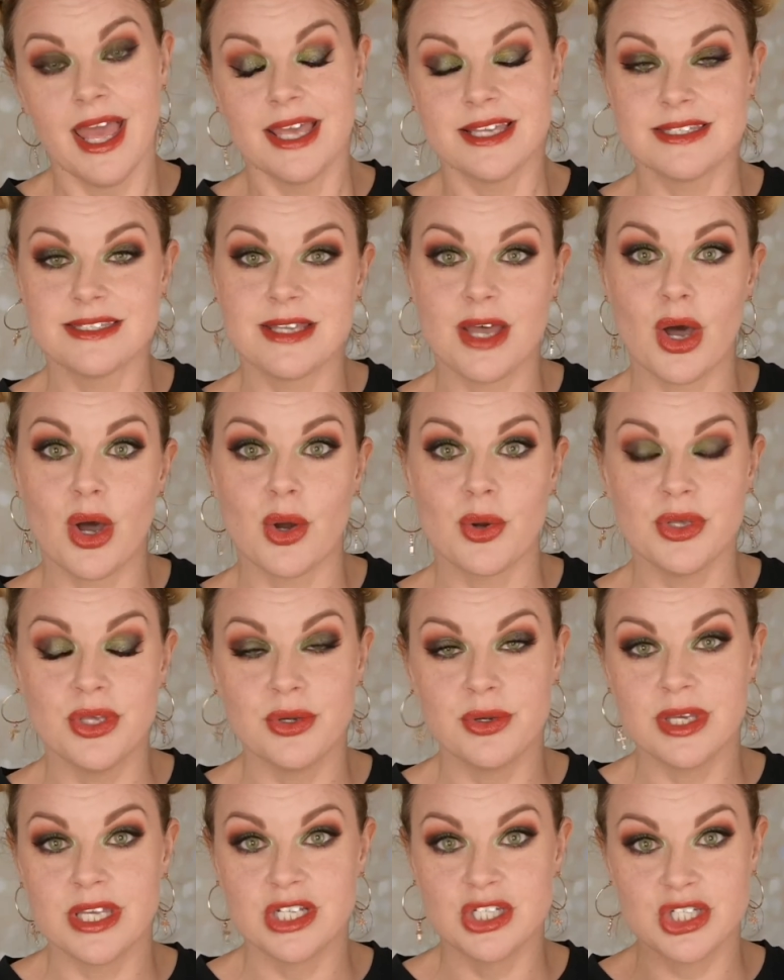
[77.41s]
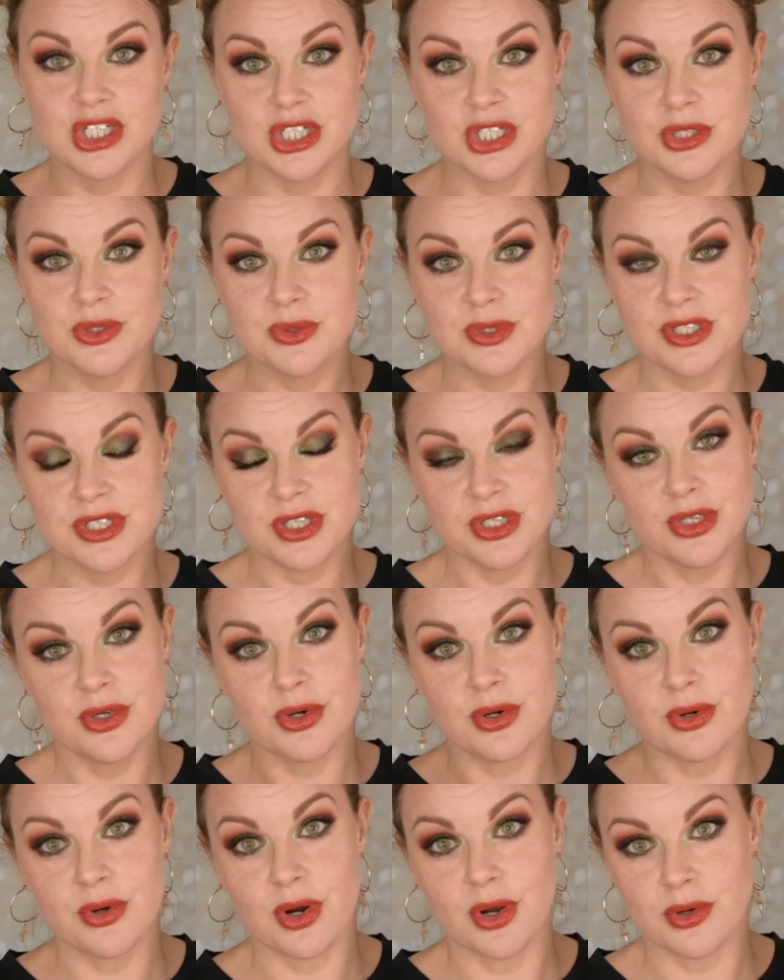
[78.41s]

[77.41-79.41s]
So you can choose your